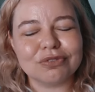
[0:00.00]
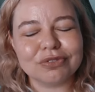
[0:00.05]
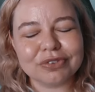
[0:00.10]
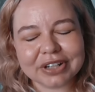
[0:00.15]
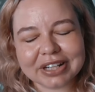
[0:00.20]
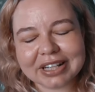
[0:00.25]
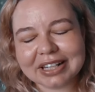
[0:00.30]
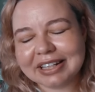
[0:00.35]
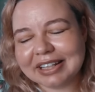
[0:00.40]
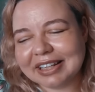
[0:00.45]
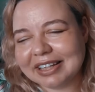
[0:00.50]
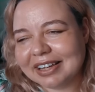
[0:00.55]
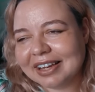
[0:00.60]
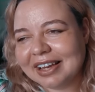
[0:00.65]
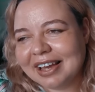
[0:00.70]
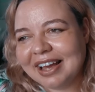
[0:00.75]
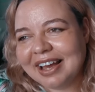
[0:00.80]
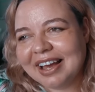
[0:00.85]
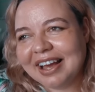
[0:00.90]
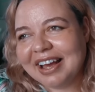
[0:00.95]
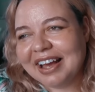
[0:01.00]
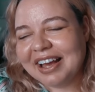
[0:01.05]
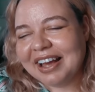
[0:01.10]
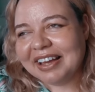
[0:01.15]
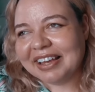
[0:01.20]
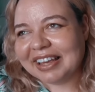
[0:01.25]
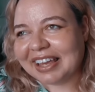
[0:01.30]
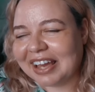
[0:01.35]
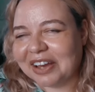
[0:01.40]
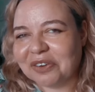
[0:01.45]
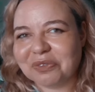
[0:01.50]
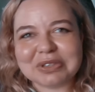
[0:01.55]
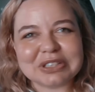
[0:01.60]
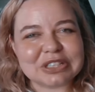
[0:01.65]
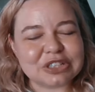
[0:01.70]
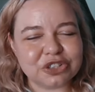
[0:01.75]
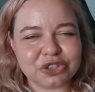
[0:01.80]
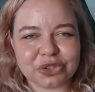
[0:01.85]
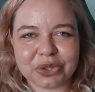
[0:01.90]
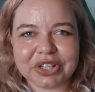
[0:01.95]
really, yeah, was
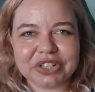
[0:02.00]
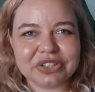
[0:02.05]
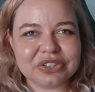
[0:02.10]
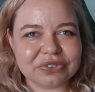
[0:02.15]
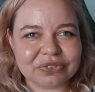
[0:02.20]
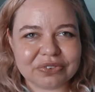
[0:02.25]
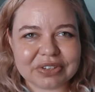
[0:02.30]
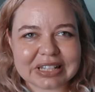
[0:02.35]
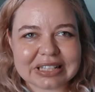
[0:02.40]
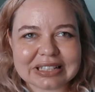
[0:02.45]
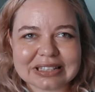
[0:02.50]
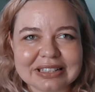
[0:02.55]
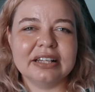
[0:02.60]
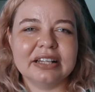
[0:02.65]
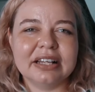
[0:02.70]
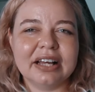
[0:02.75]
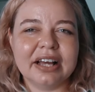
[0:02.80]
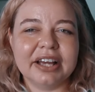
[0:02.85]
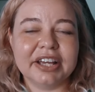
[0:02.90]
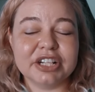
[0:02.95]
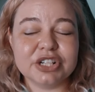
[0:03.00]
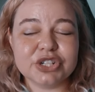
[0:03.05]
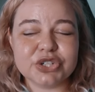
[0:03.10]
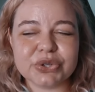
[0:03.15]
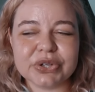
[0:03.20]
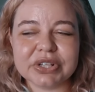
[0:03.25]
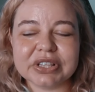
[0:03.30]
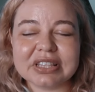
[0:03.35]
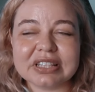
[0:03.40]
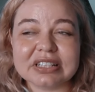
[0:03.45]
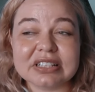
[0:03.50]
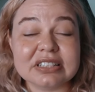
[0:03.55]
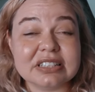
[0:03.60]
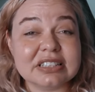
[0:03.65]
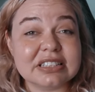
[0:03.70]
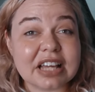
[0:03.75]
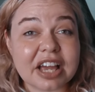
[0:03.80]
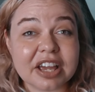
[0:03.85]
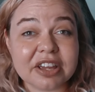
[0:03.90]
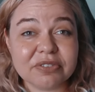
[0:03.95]
a joy to read. I enjoyed the
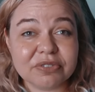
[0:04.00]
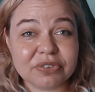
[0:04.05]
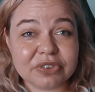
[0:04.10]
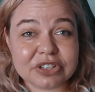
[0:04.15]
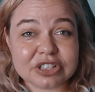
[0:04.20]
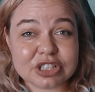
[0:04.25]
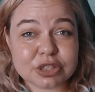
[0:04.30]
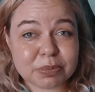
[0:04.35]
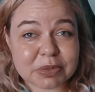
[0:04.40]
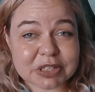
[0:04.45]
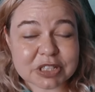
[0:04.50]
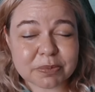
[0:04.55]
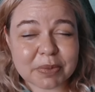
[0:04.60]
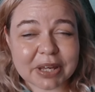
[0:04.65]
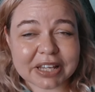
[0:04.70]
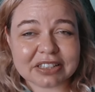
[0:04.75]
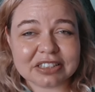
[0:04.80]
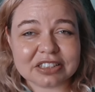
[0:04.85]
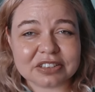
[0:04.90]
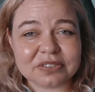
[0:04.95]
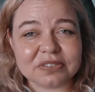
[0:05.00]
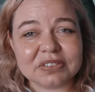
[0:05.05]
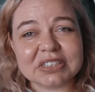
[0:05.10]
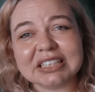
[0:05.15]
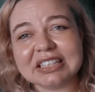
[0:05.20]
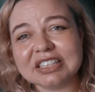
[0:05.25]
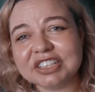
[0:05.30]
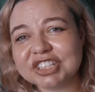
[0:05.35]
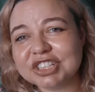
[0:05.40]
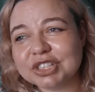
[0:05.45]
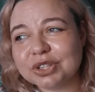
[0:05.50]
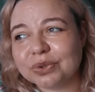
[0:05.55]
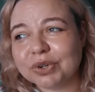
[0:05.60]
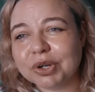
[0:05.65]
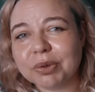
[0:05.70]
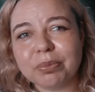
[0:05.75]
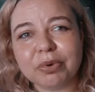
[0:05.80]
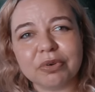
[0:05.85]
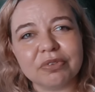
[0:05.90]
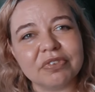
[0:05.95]
diverse perspectives. Each
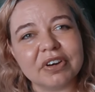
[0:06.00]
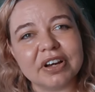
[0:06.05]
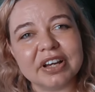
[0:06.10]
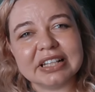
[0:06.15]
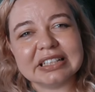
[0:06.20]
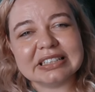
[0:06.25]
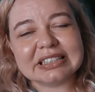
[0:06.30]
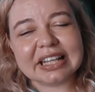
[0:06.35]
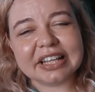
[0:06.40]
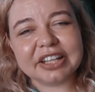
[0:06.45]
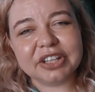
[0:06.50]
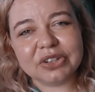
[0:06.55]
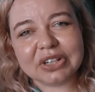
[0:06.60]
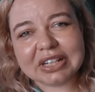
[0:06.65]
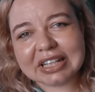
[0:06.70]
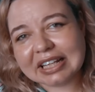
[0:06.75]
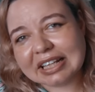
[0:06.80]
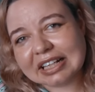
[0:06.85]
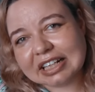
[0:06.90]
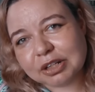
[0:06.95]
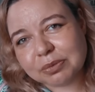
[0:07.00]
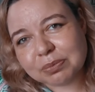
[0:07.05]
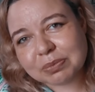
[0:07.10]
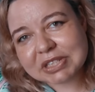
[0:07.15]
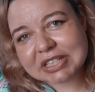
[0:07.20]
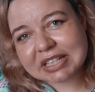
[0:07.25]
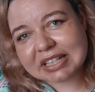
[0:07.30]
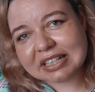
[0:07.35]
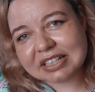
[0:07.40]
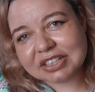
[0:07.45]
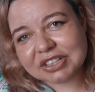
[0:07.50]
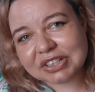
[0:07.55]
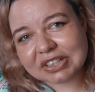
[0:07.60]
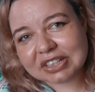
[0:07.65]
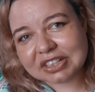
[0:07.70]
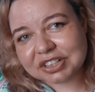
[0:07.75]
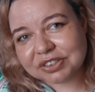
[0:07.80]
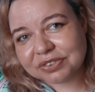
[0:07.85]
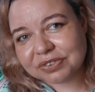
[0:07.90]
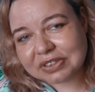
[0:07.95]
story provides a unique glimpse into the
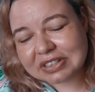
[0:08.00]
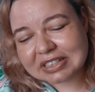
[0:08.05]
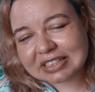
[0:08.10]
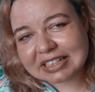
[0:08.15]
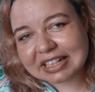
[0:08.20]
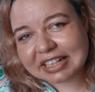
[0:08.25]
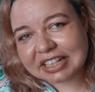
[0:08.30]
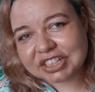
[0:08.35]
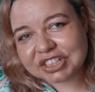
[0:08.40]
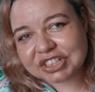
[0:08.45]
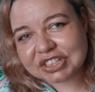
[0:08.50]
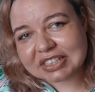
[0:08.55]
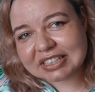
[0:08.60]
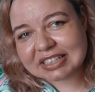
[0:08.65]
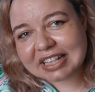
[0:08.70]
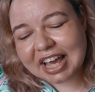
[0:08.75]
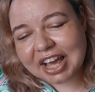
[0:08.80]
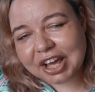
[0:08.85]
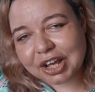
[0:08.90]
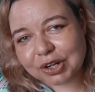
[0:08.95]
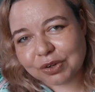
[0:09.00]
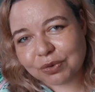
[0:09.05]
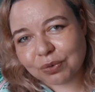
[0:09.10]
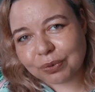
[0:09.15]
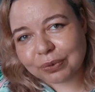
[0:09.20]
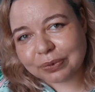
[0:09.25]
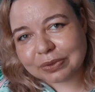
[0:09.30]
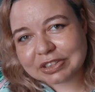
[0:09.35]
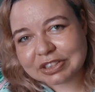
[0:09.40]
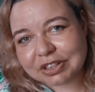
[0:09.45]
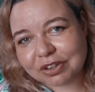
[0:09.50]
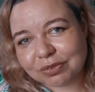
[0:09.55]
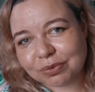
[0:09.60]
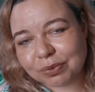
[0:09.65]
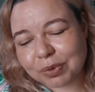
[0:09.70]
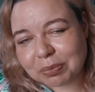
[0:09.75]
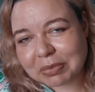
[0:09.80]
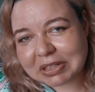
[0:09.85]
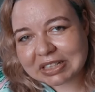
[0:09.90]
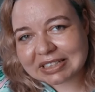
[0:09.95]
different stages and roles of
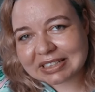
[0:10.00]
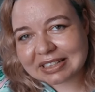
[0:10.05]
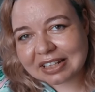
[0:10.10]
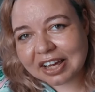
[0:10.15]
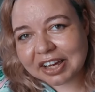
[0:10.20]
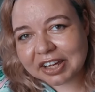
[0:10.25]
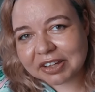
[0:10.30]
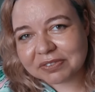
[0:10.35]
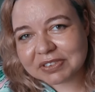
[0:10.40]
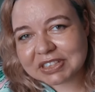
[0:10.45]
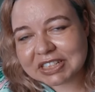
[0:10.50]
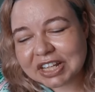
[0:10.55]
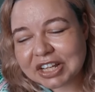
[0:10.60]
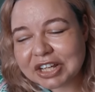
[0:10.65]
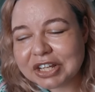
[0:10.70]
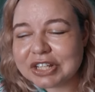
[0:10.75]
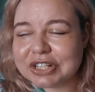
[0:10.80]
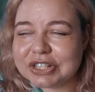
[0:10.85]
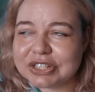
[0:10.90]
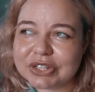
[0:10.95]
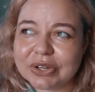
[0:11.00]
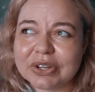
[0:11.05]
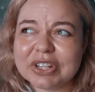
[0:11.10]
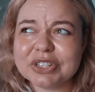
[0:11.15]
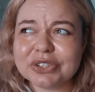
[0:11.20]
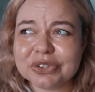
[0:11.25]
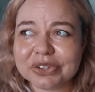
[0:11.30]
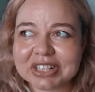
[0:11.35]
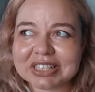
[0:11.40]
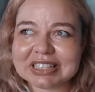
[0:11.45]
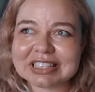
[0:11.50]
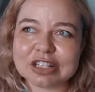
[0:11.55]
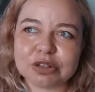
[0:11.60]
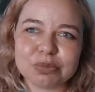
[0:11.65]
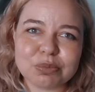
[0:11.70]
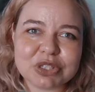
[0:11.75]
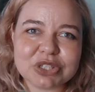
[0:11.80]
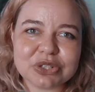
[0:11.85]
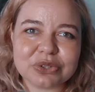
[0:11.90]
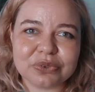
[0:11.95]
women's lives. So I enjoyed
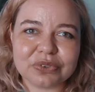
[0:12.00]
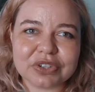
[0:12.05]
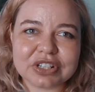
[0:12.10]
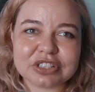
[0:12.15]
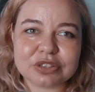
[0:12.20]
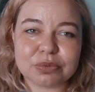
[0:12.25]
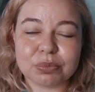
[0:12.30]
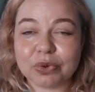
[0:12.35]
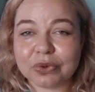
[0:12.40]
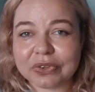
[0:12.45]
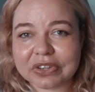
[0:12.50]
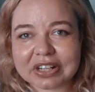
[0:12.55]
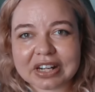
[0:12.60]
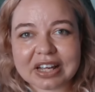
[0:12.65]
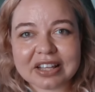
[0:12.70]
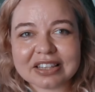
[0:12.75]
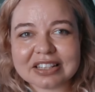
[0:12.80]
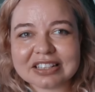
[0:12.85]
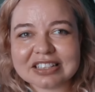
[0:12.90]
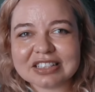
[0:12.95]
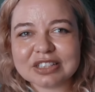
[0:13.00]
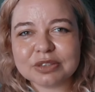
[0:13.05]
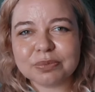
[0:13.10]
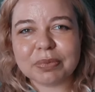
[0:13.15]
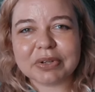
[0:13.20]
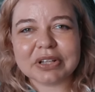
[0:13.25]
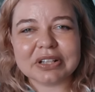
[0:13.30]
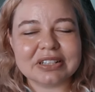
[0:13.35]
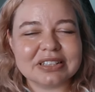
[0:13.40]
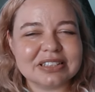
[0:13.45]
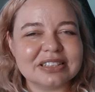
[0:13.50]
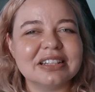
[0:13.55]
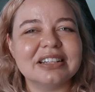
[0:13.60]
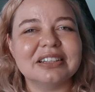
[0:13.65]
some stories more than others, but